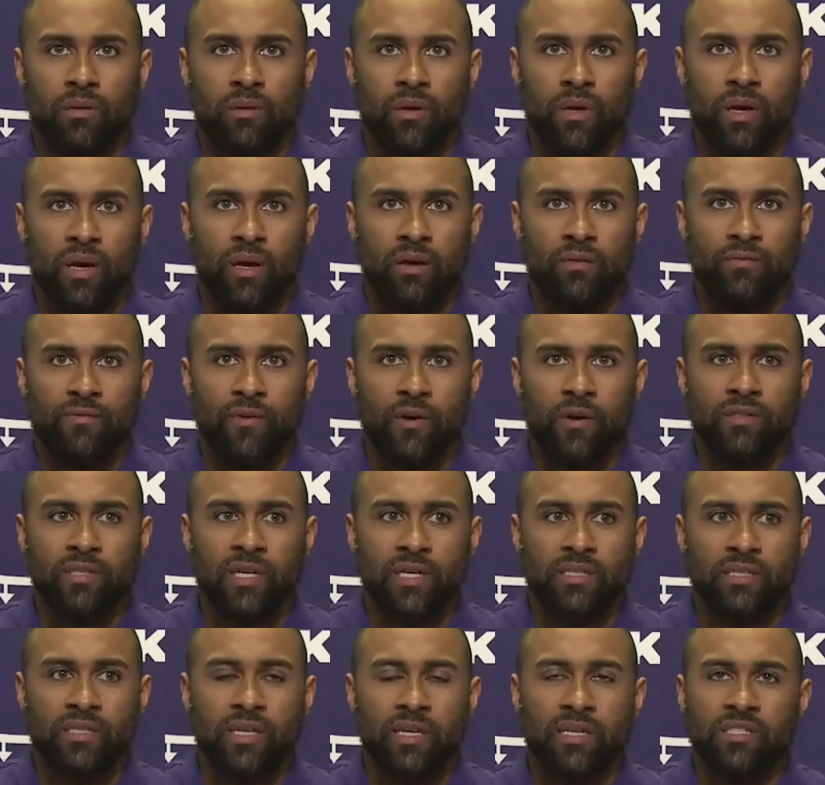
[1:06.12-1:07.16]
Uh, first,
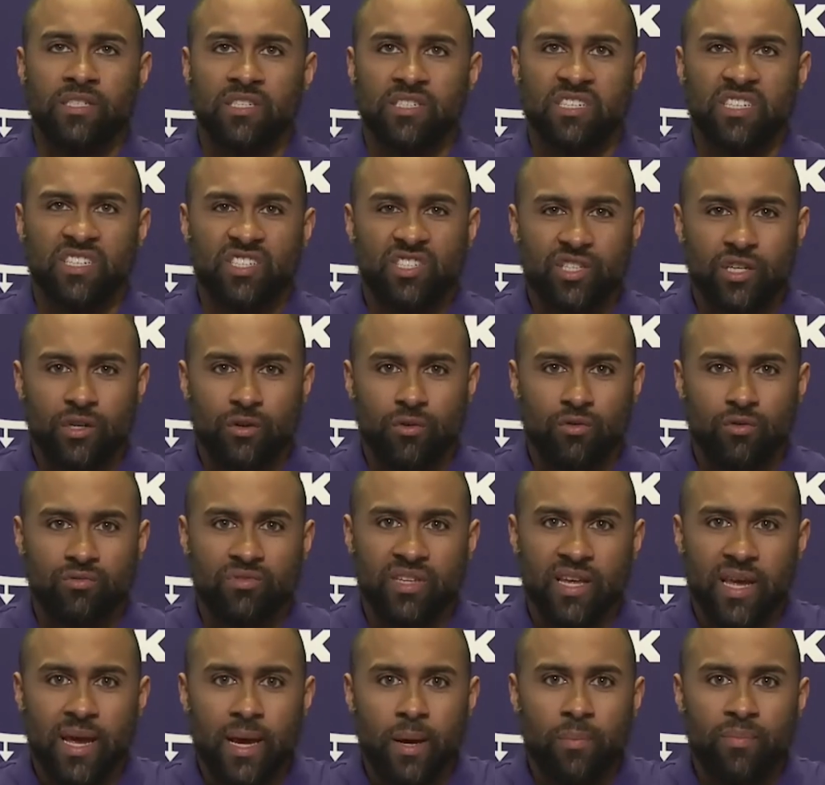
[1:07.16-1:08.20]
I'd say just in general
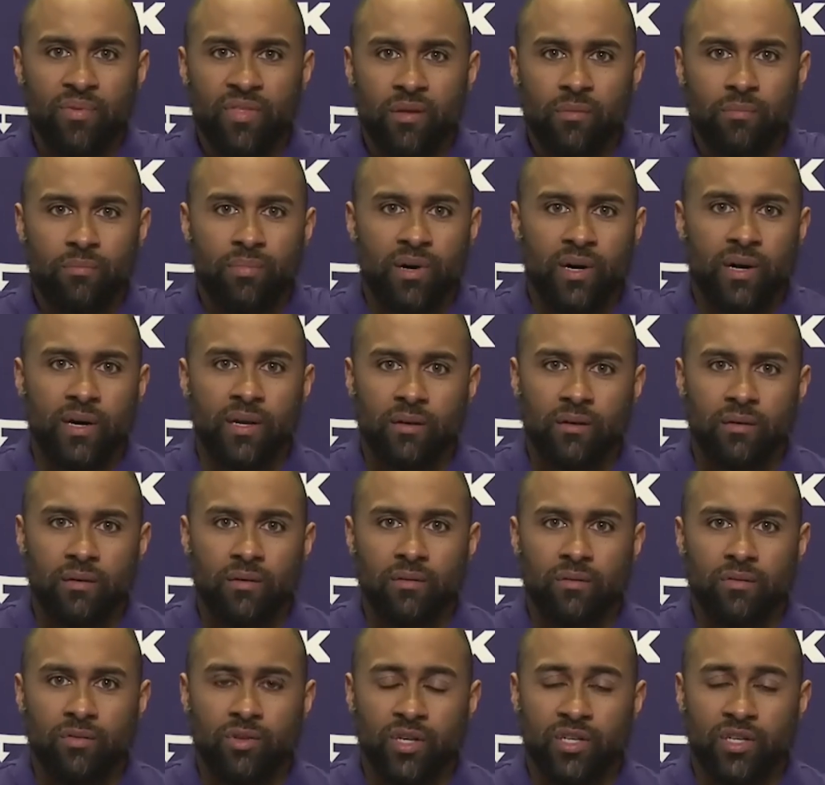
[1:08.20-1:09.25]
depth, but
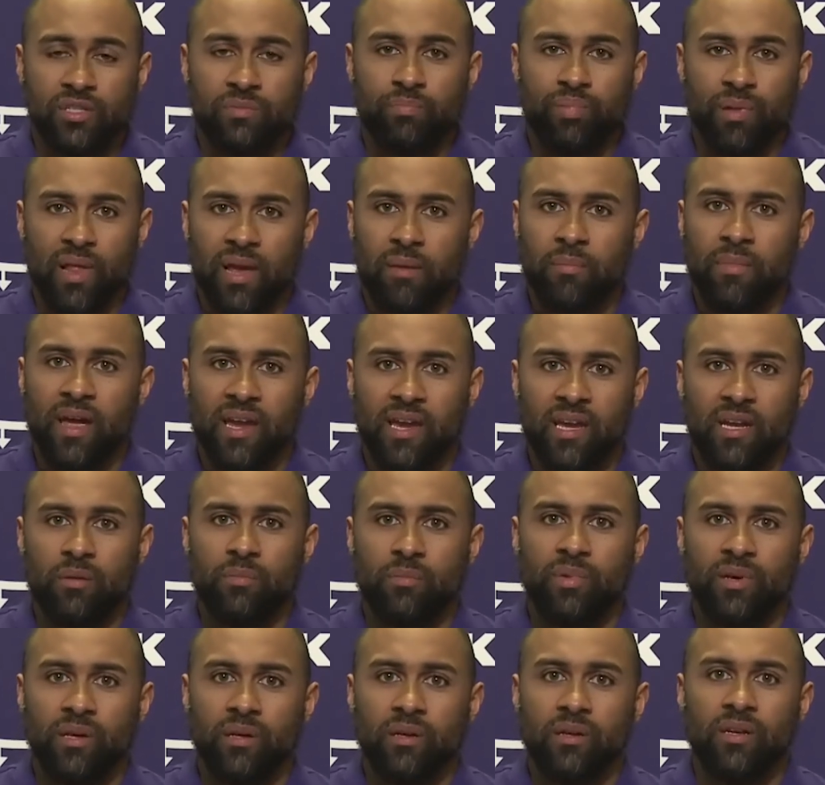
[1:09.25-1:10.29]
just playmaking
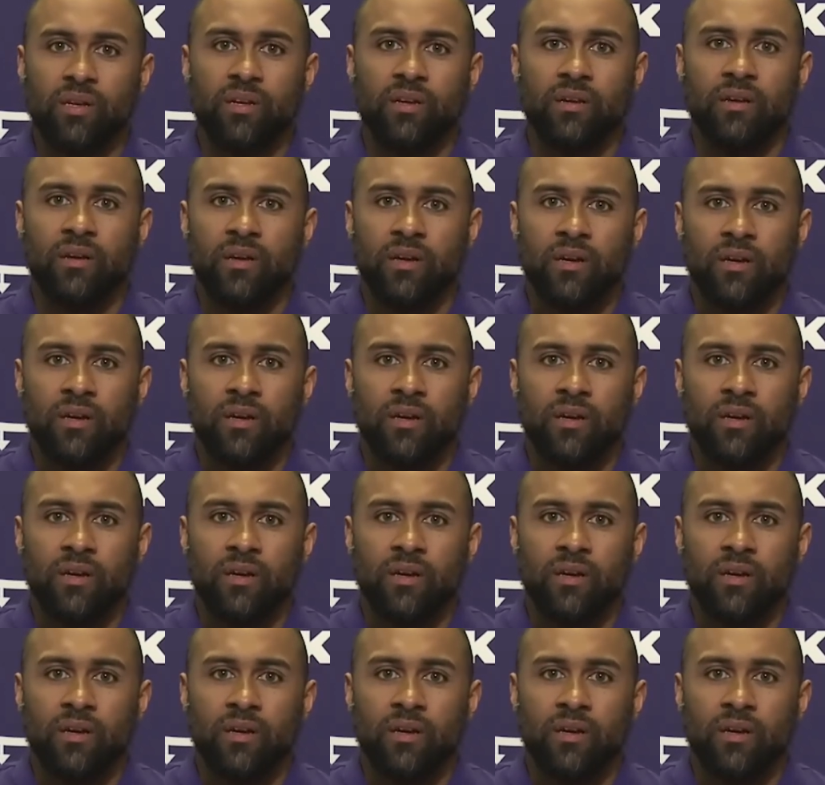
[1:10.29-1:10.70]
ability.